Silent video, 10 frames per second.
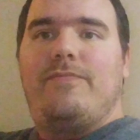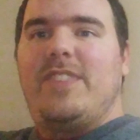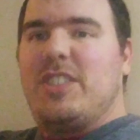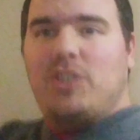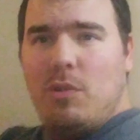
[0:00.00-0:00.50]

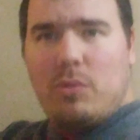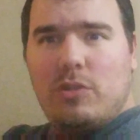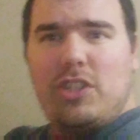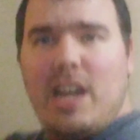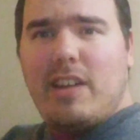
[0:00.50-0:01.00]
fish
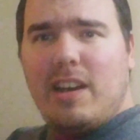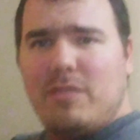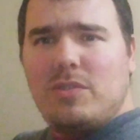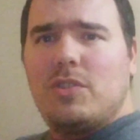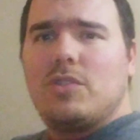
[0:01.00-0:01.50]
tuber shout
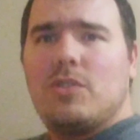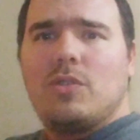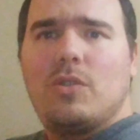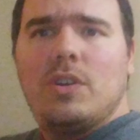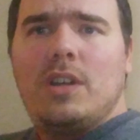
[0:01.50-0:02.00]
outs
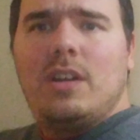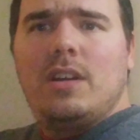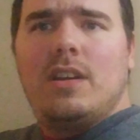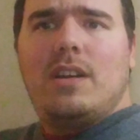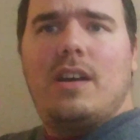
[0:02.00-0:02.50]
or
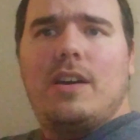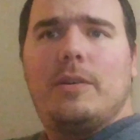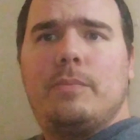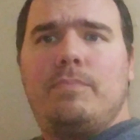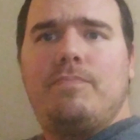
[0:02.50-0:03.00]

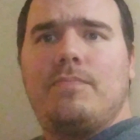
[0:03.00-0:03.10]
uh,